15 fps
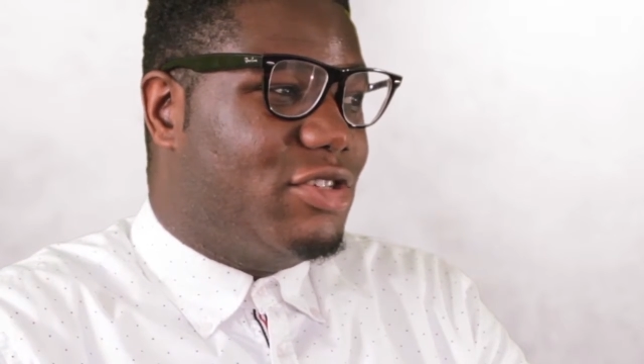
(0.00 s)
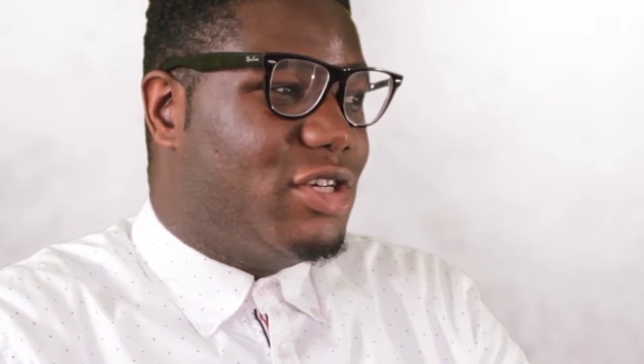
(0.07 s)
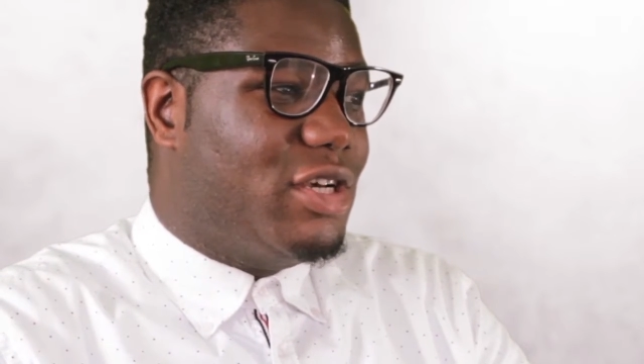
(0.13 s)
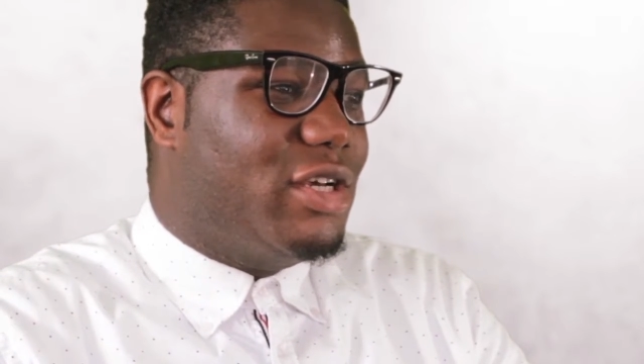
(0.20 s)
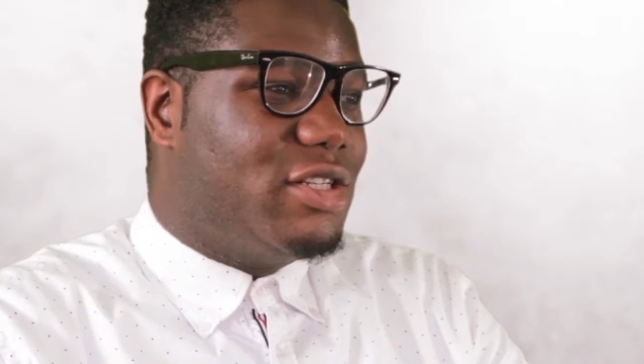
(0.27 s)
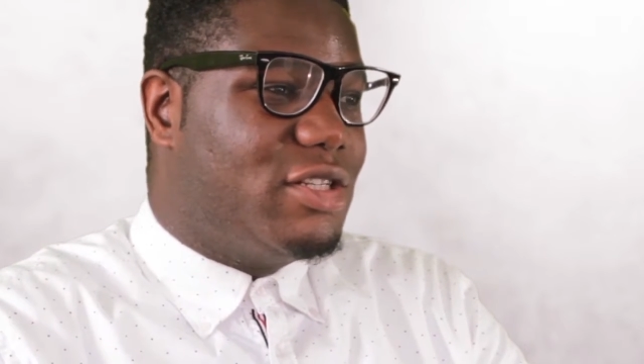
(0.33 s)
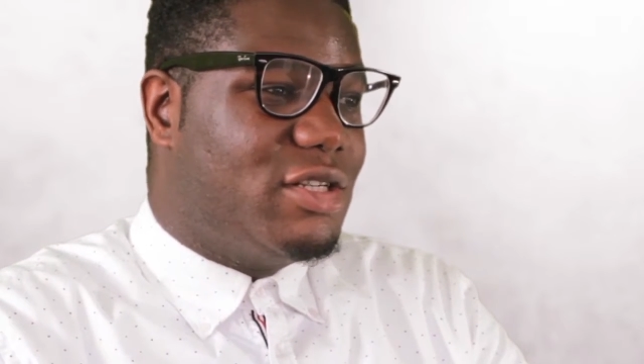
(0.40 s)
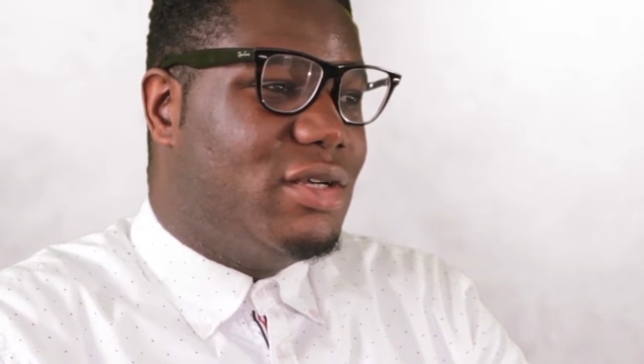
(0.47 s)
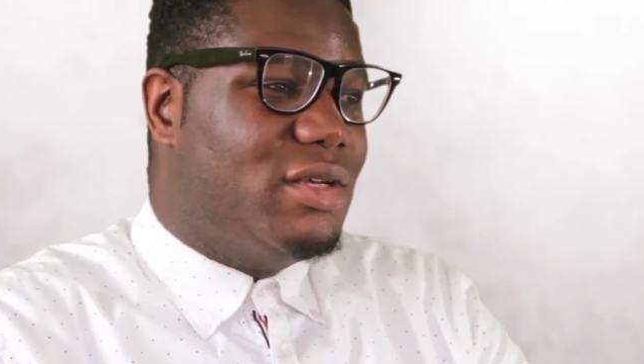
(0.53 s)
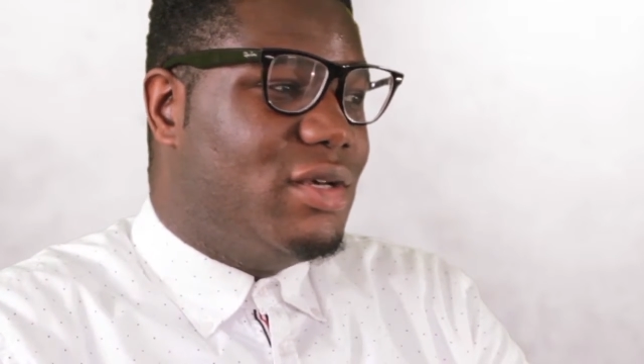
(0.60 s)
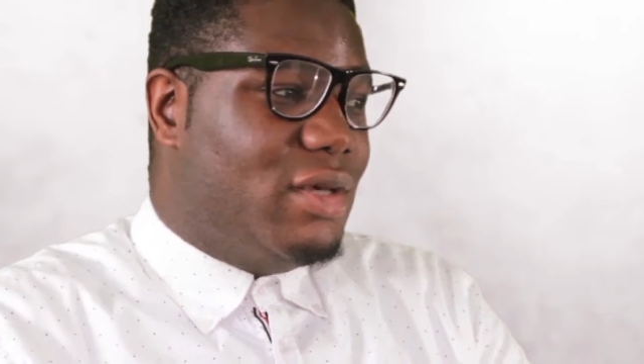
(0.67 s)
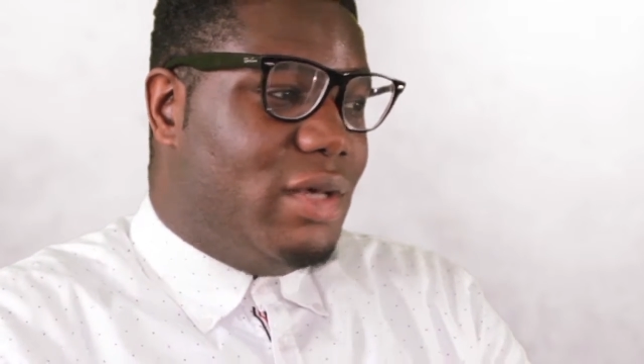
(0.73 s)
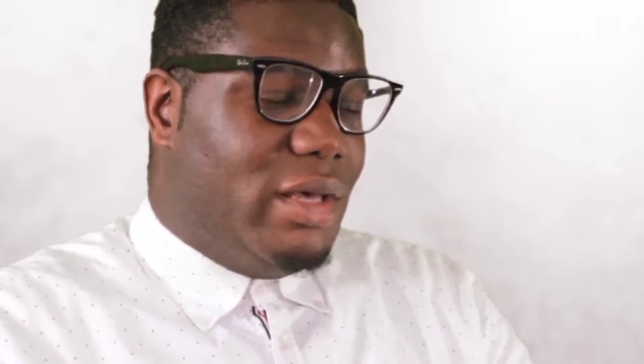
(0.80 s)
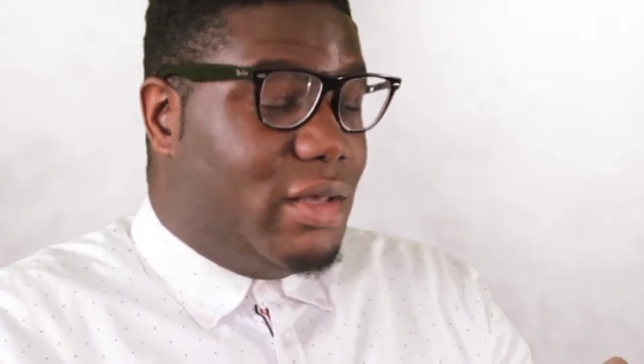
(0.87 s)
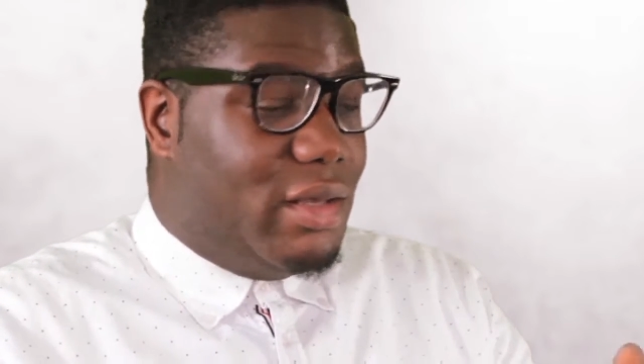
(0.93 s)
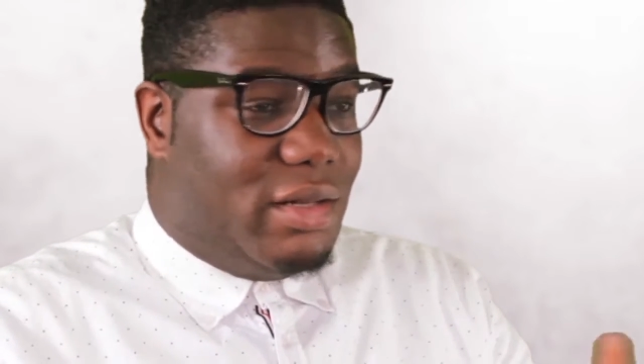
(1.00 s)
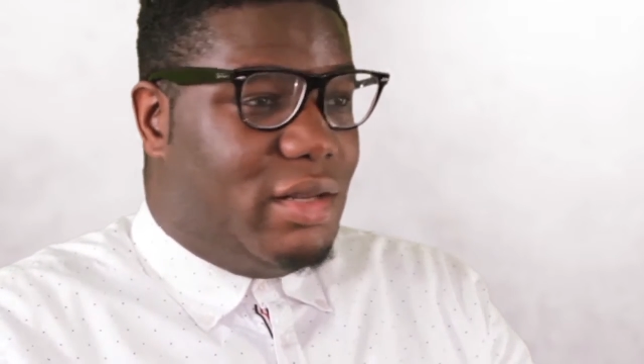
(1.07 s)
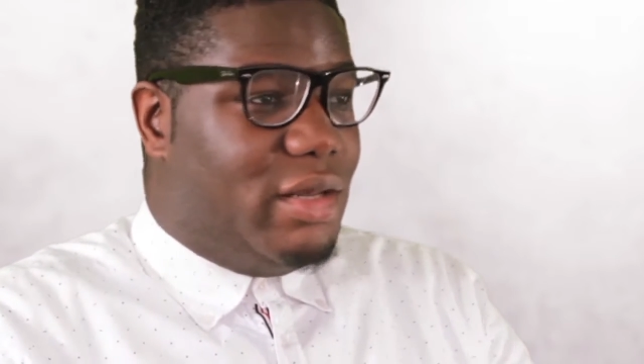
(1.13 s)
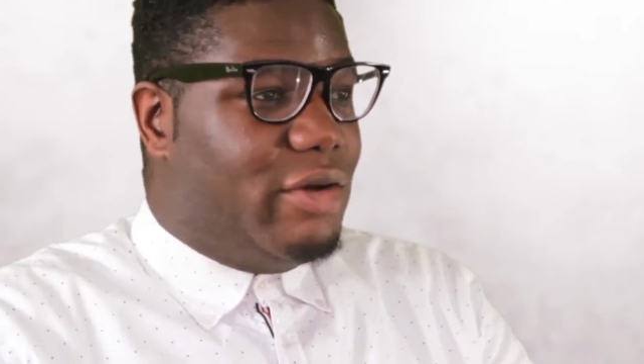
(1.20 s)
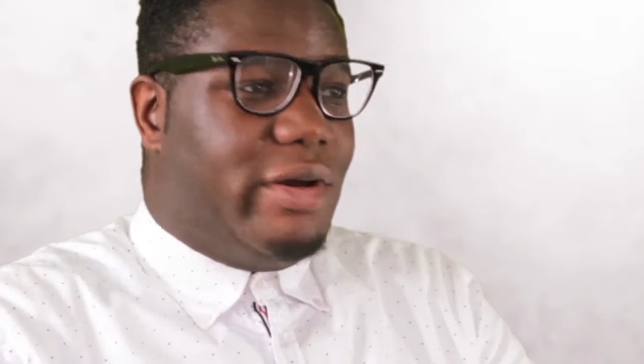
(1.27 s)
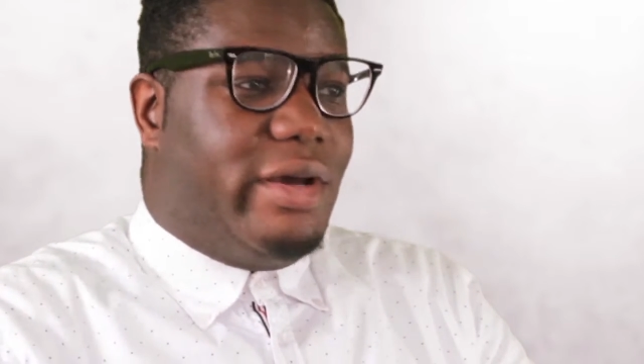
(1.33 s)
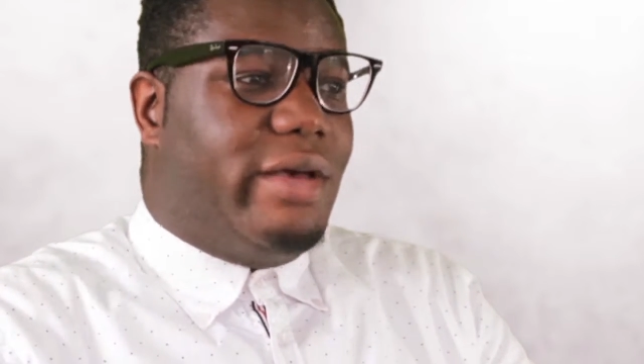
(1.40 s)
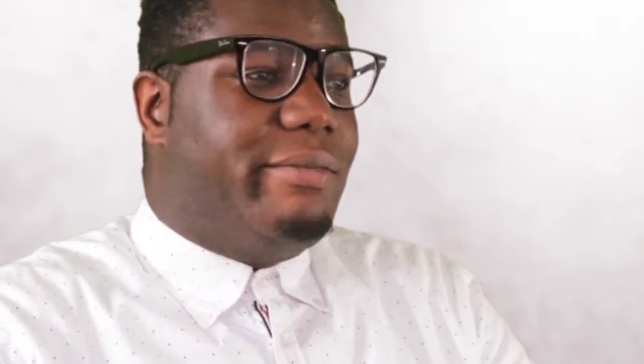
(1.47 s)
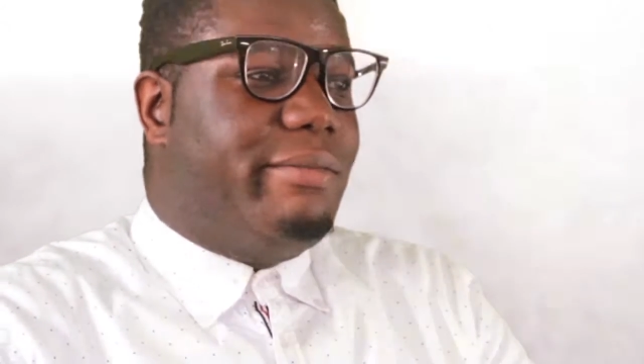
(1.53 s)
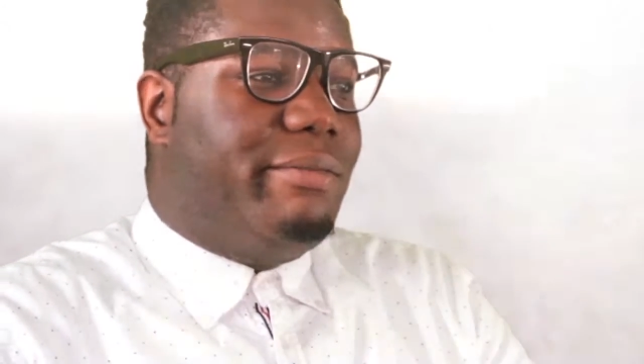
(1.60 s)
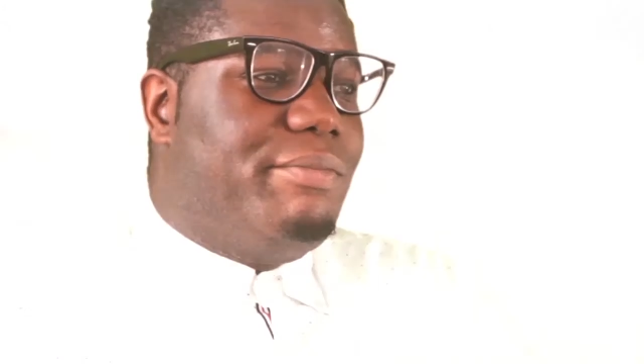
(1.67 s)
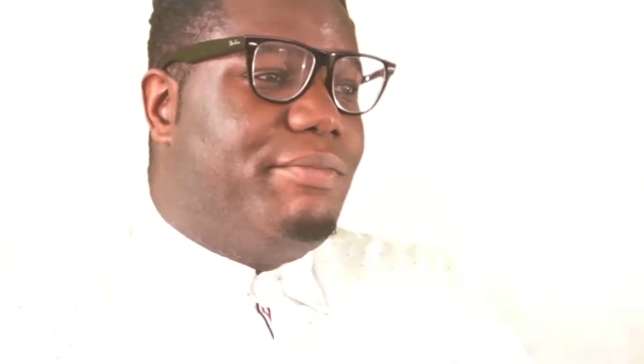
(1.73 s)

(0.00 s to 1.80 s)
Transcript: church, and here I am.